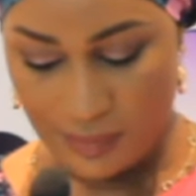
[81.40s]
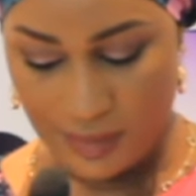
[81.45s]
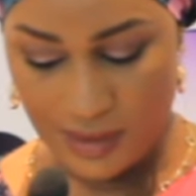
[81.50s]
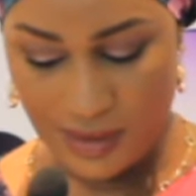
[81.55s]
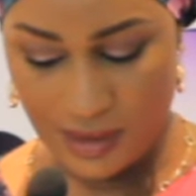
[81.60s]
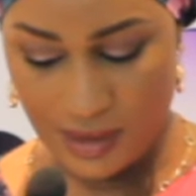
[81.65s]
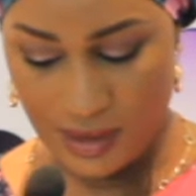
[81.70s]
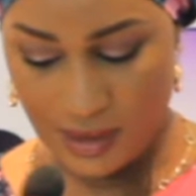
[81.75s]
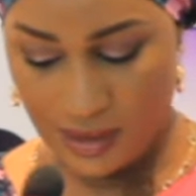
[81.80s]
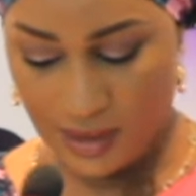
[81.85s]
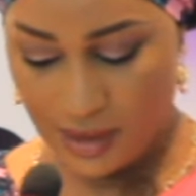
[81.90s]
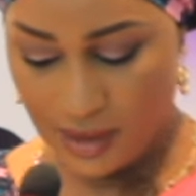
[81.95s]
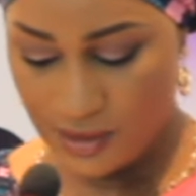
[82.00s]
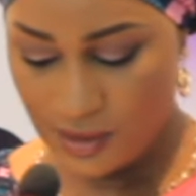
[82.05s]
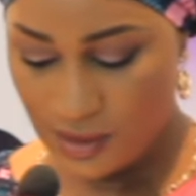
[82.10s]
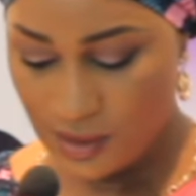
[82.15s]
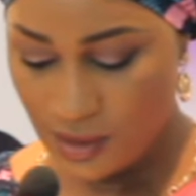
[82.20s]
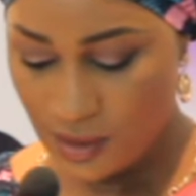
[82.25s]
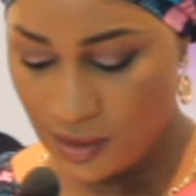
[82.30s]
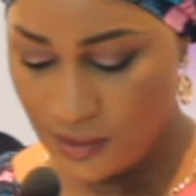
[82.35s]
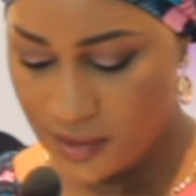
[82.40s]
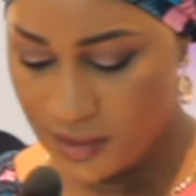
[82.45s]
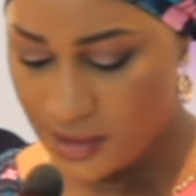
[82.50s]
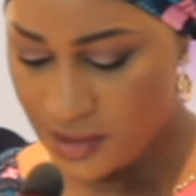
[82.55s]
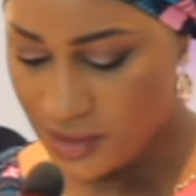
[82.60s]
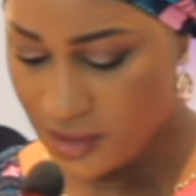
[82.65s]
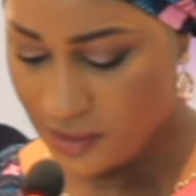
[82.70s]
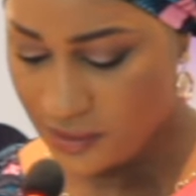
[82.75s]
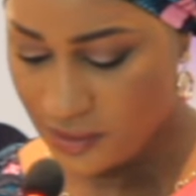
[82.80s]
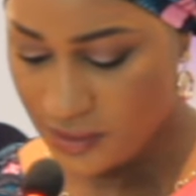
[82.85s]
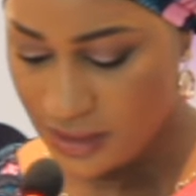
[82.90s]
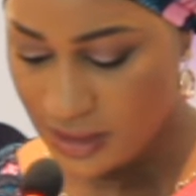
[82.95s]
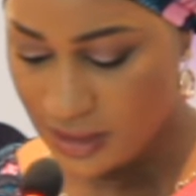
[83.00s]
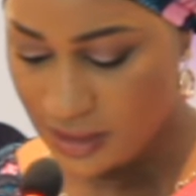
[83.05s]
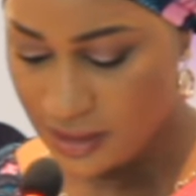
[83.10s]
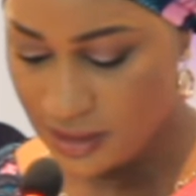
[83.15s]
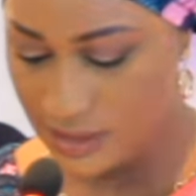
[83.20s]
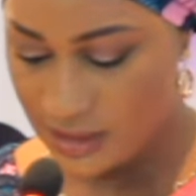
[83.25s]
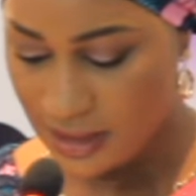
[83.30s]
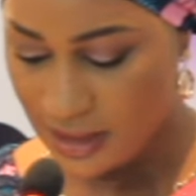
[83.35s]
But the Ghanaian story is generally
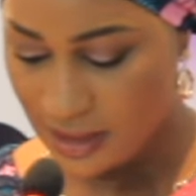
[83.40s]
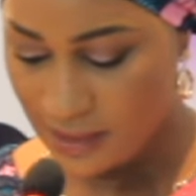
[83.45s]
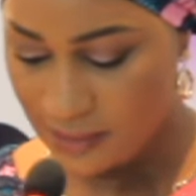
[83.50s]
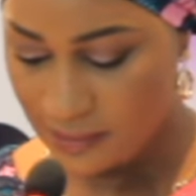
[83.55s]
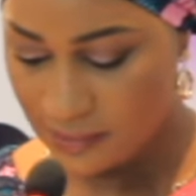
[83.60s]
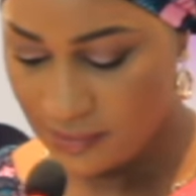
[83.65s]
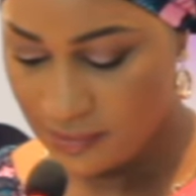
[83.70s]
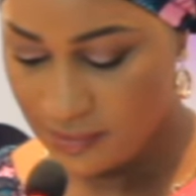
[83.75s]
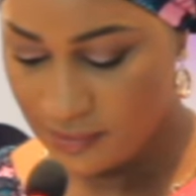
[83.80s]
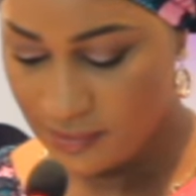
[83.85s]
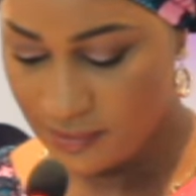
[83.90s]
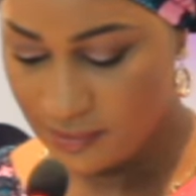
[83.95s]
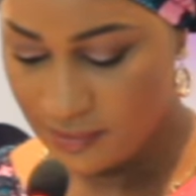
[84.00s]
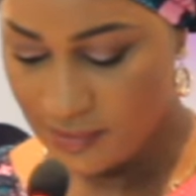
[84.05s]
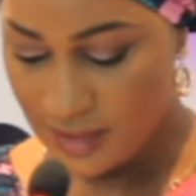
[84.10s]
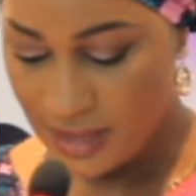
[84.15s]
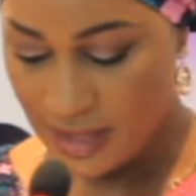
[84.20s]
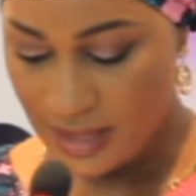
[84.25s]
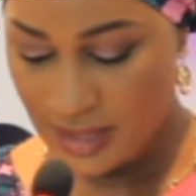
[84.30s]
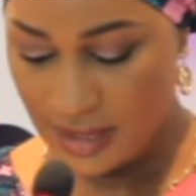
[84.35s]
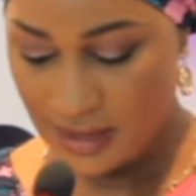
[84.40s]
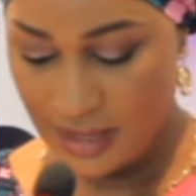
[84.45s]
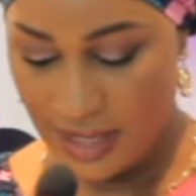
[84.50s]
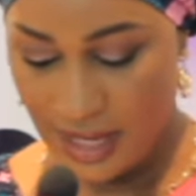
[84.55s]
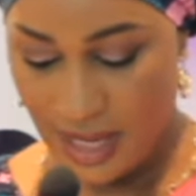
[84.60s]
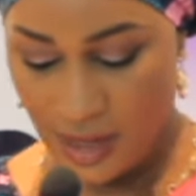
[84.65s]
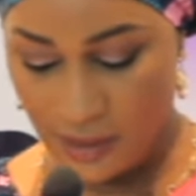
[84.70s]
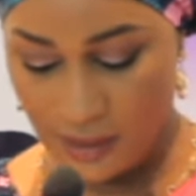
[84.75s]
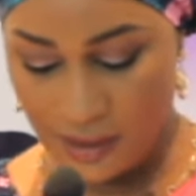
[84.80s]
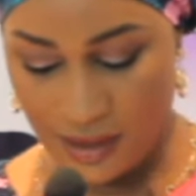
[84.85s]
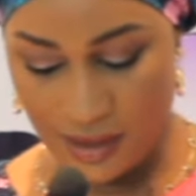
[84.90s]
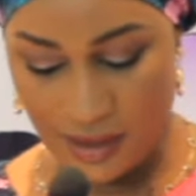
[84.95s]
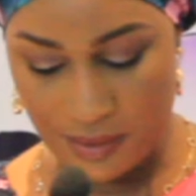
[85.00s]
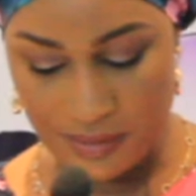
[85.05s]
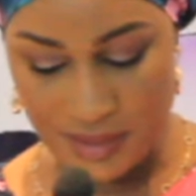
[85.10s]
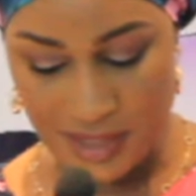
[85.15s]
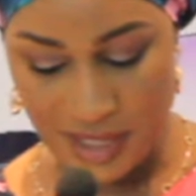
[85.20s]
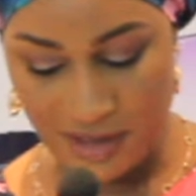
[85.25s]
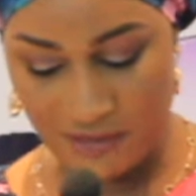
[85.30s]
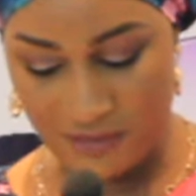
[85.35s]
the same. Yet the
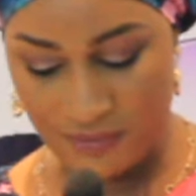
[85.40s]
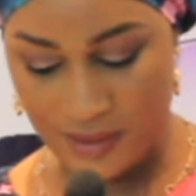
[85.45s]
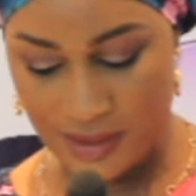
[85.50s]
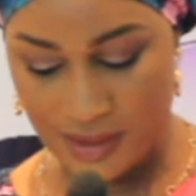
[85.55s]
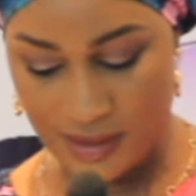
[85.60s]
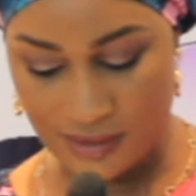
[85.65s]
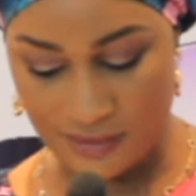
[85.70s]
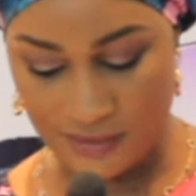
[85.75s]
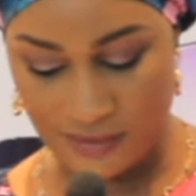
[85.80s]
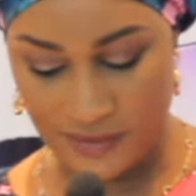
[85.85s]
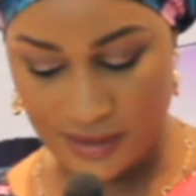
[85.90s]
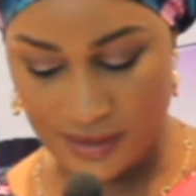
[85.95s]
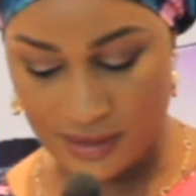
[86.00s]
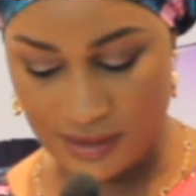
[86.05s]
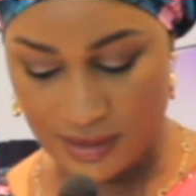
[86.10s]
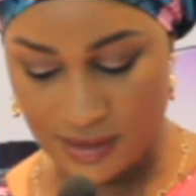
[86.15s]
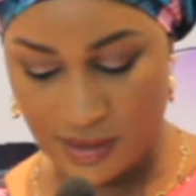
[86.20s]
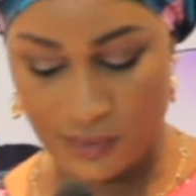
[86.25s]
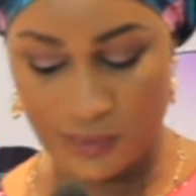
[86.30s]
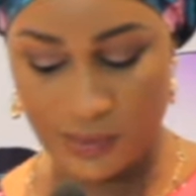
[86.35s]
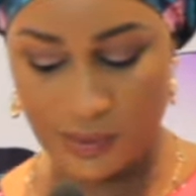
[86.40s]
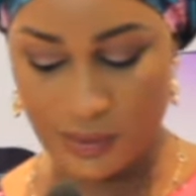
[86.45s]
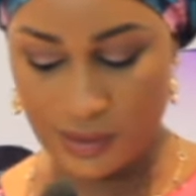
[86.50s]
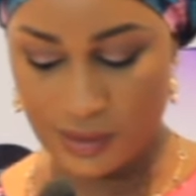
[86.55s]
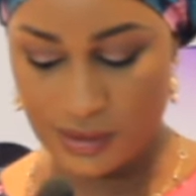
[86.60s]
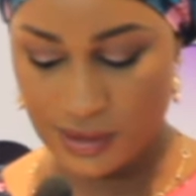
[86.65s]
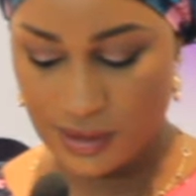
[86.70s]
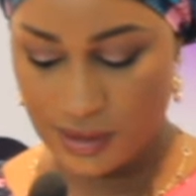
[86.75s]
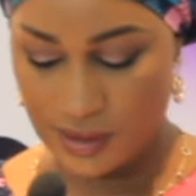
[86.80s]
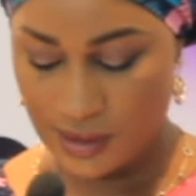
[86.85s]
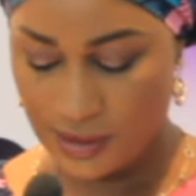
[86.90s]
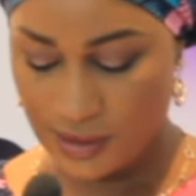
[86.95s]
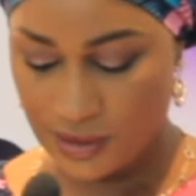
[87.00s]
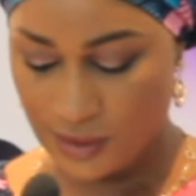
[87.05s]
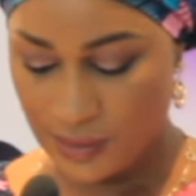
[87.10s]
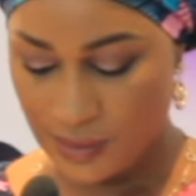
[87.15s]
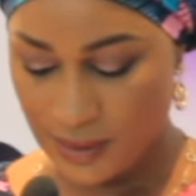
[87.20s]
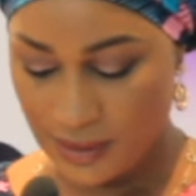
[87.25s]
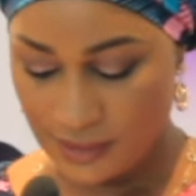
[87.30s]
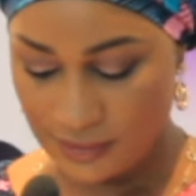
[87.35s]
outcomes have been different and will continue
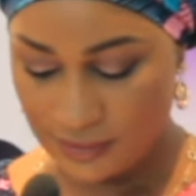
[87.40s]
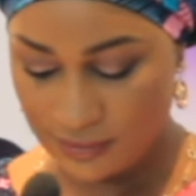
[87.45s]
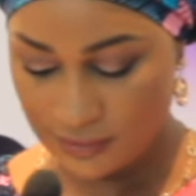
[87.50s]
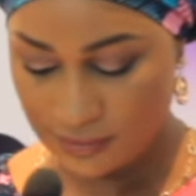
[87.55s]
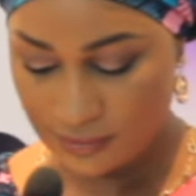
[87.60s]
to be.